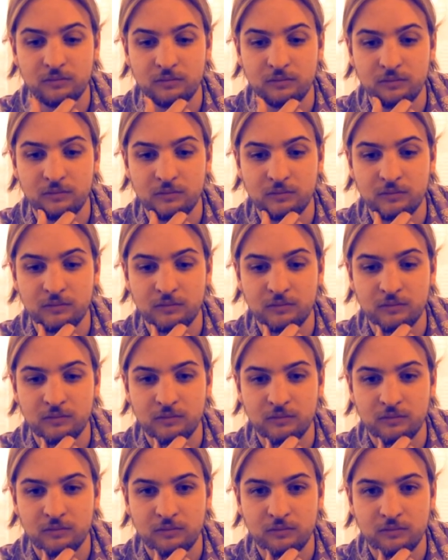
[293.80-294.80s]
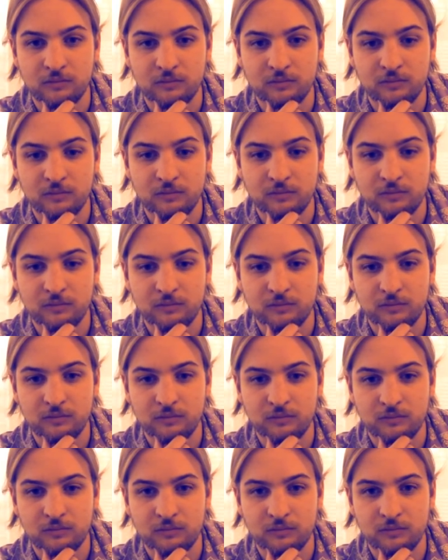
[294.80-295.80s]

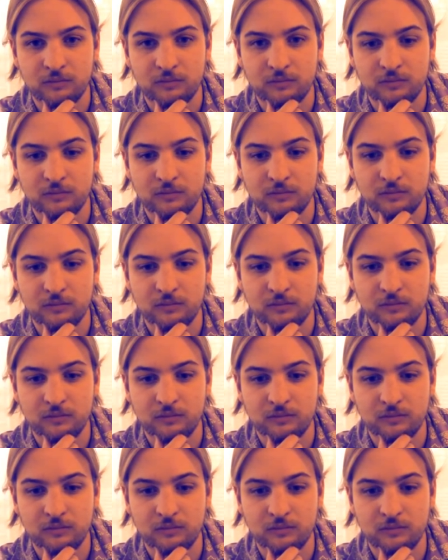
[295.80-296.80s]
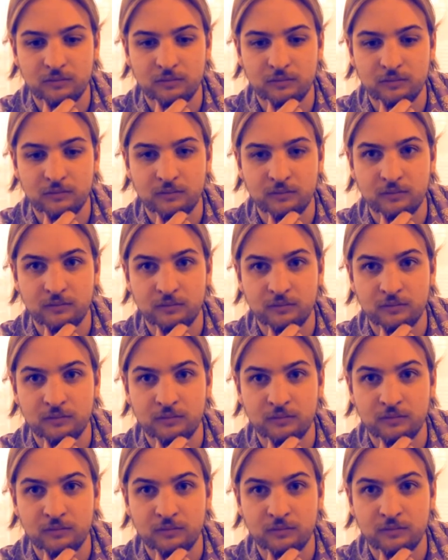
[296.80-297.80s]

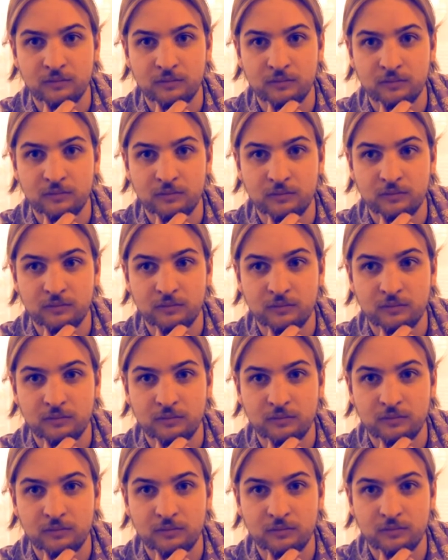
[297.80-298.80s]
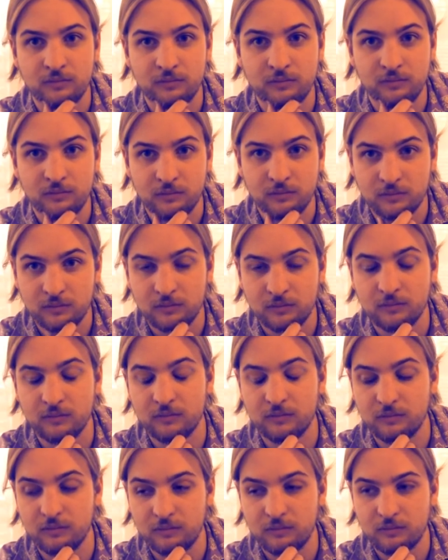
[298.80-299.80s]

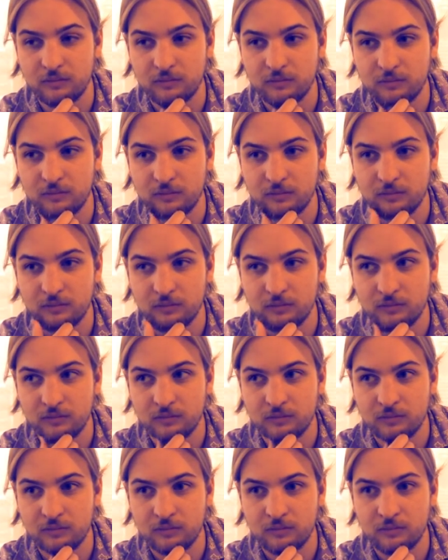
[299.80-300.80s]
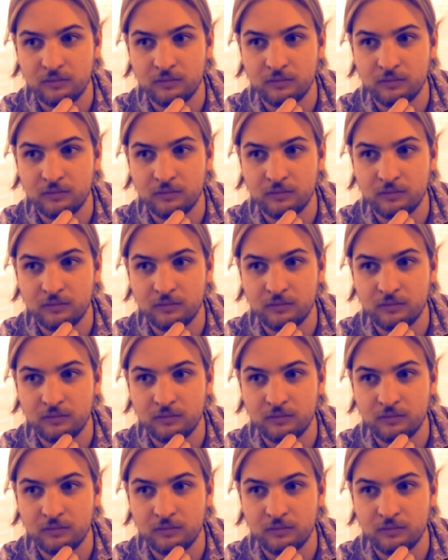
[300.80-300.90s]
[no speech]